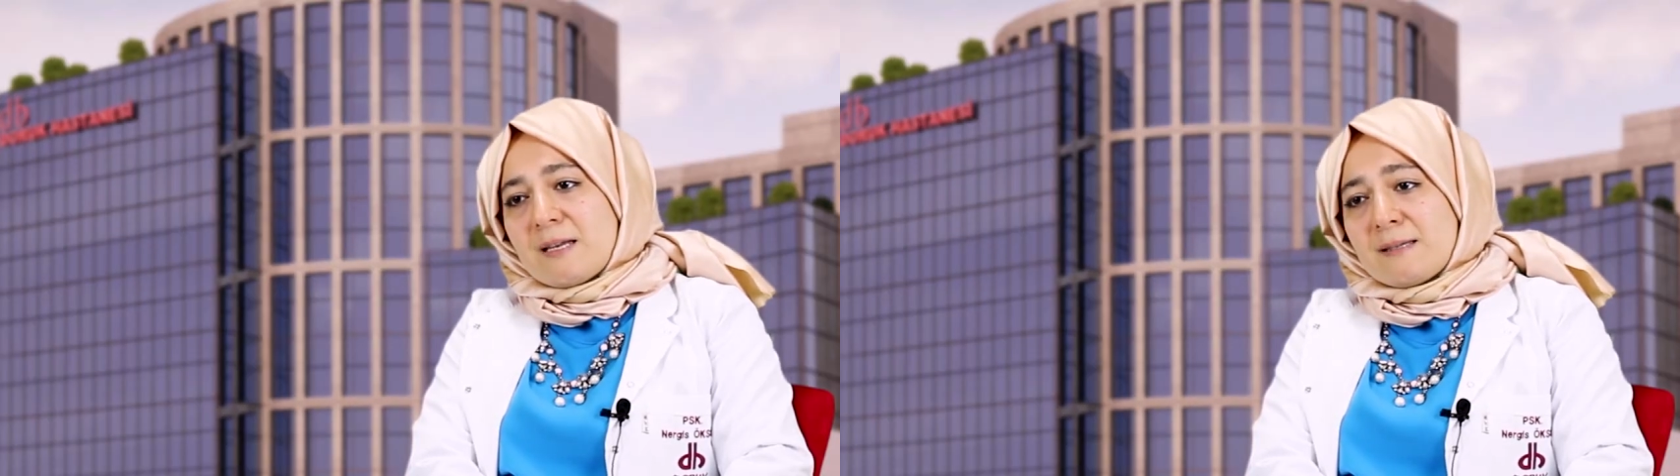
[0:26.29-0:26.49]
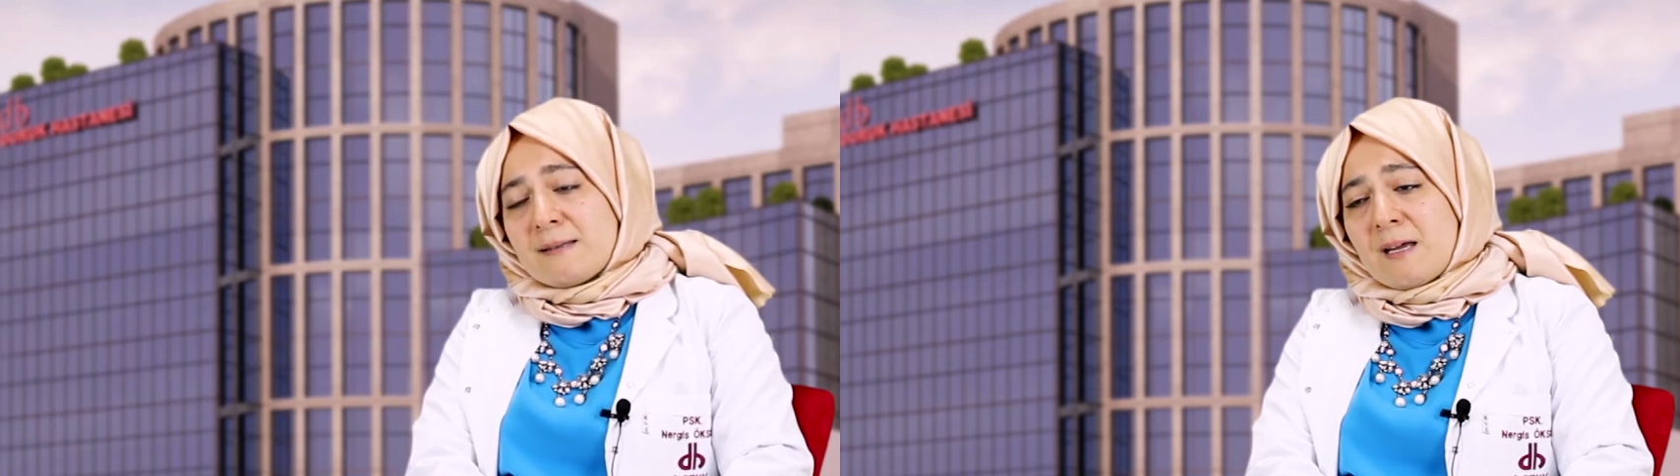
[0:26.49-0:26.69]

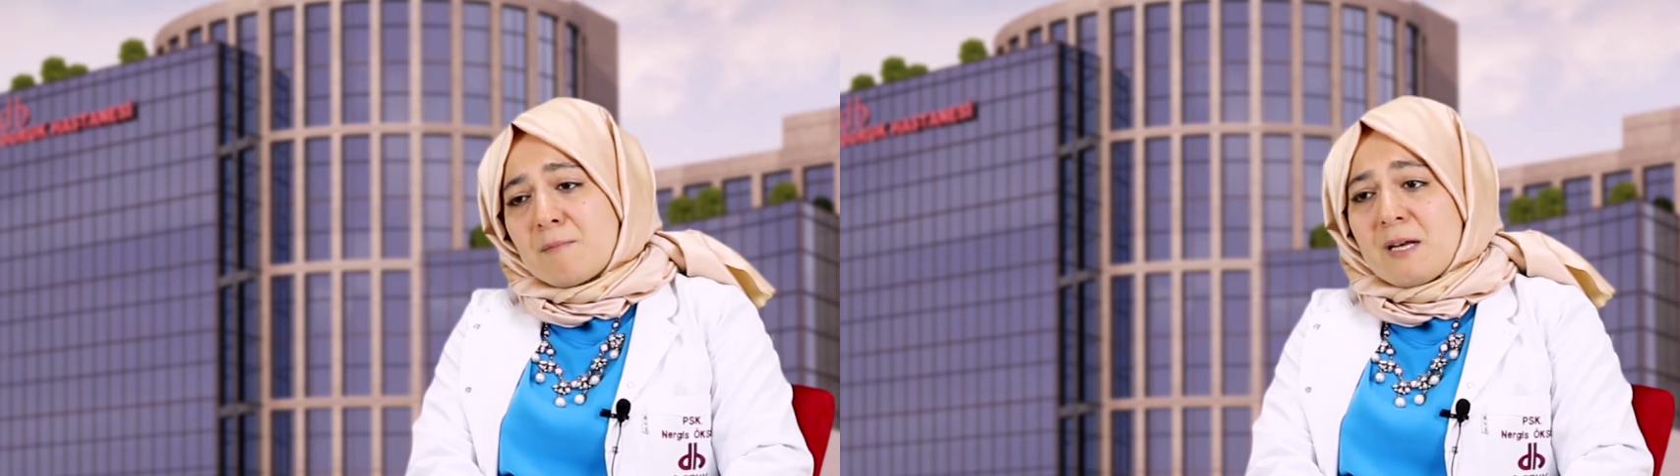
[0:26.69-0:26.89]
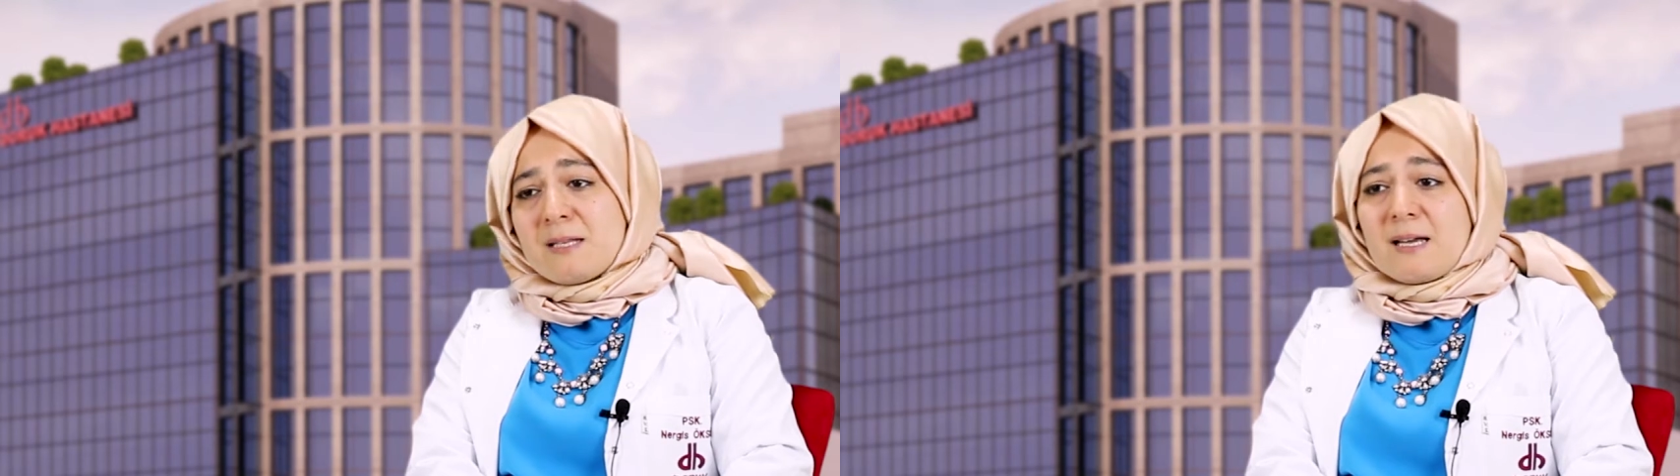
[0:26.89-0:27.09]

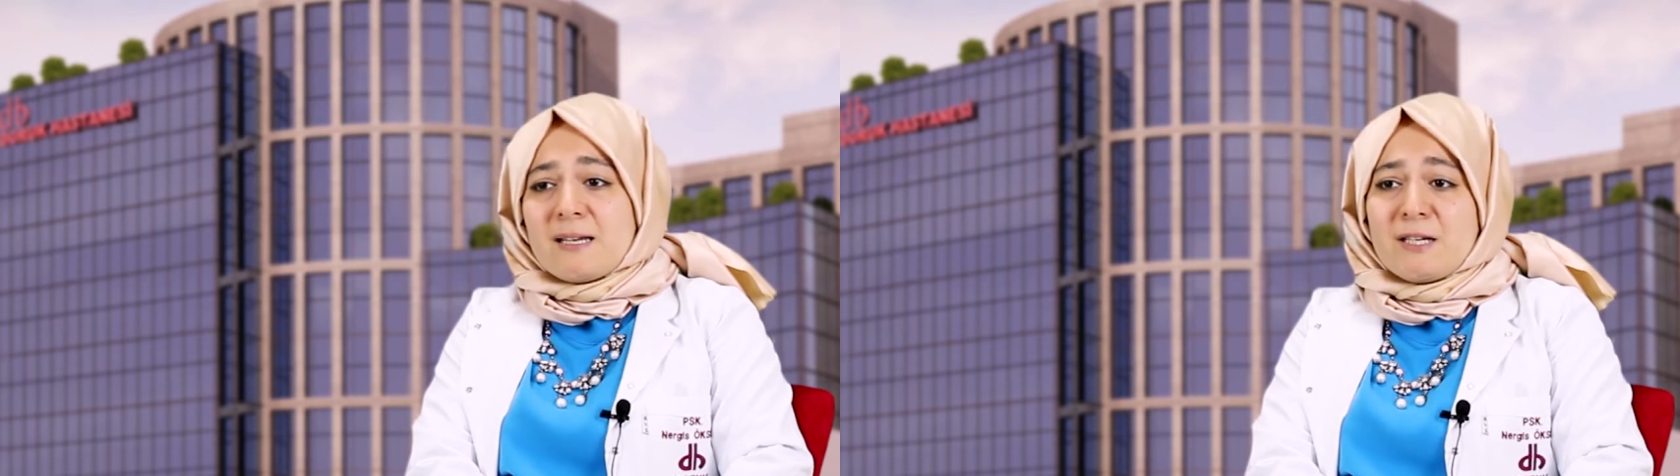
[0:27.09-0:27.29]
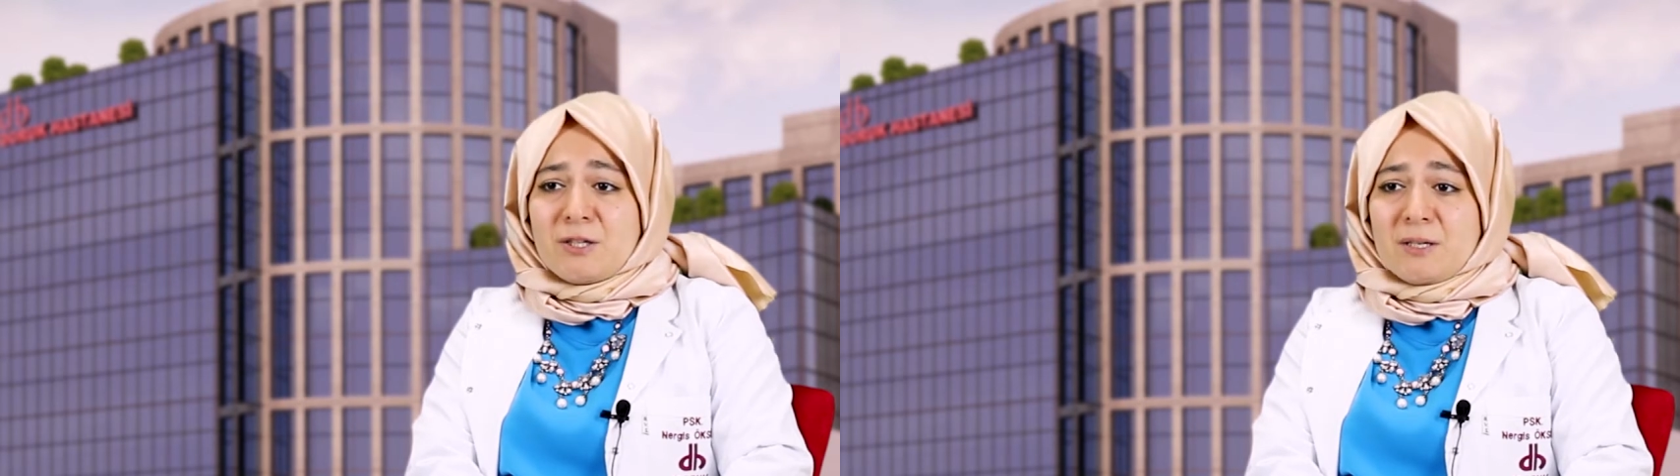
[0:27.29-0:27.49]
elinden
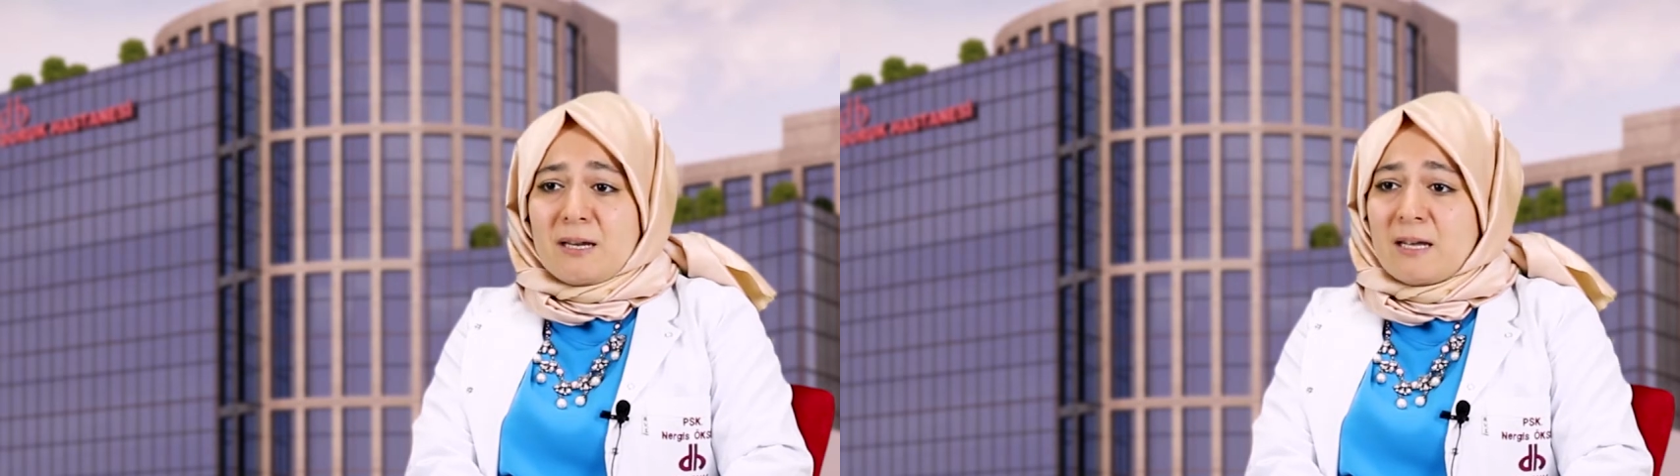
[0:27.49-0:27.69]
bazen hiç